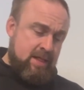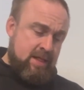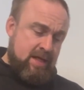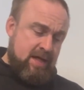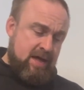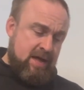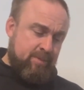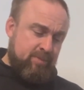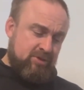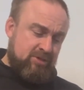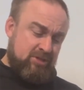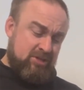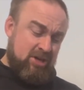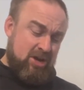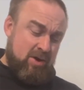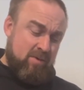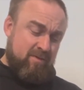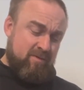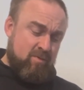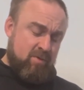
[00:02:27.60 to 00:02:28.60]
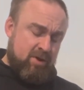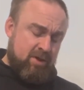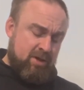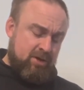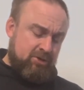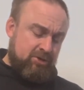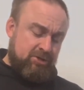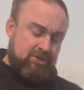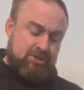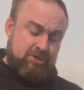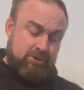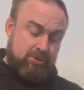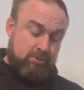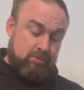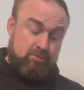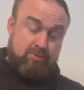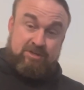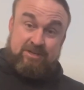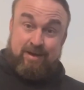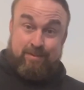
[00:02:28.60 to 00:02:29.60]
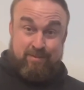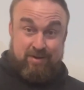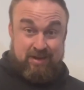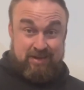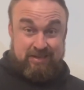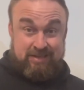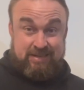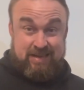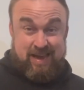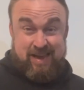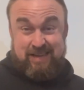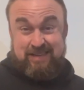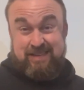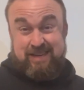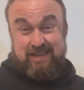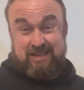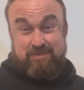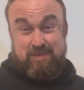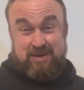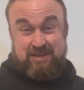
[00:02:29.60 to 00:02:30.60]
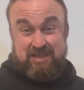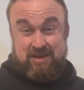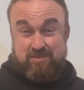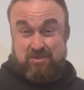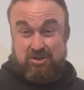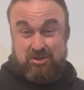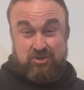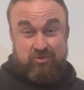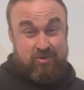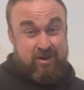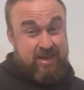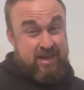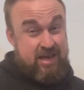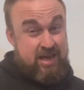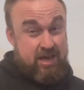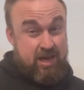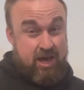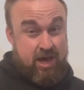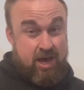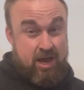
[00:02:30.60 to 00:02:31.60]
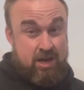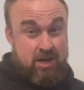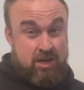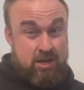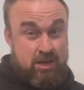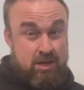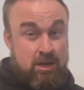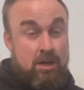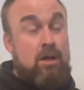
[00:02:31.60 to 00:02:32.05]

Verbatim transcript: But start with one of those two. 10 minutes a day. It takes about 10 minutes to really kick in.